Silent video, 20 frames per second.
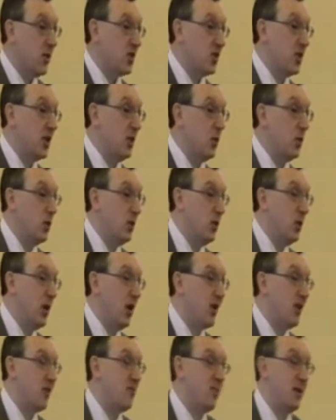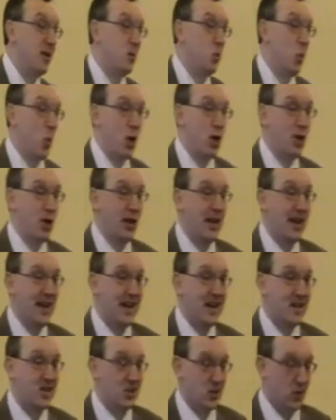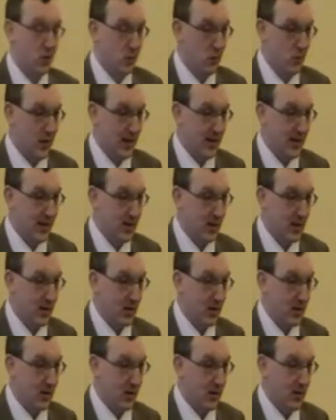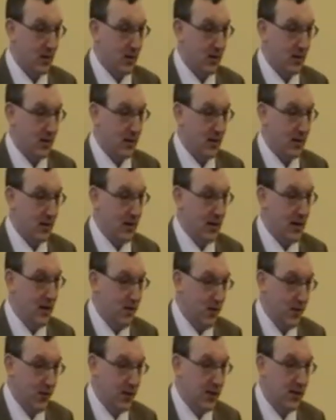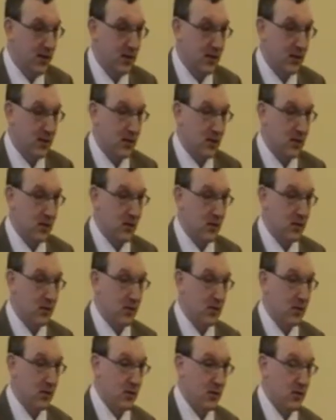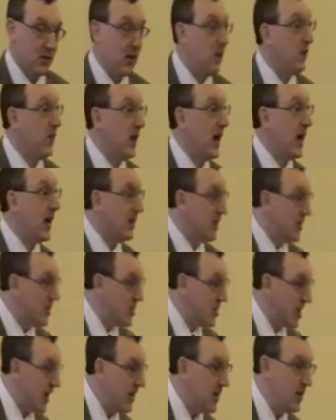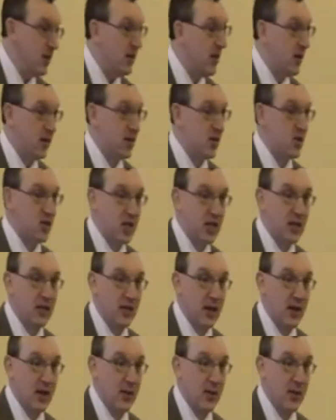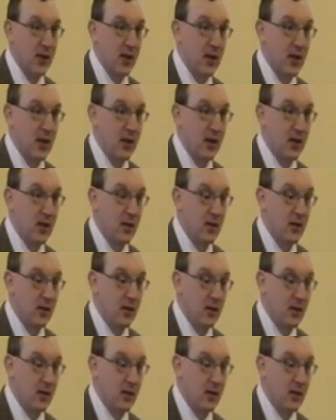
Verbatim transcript: mercy would not have been one less whit infinite if He had decided not to save anybody.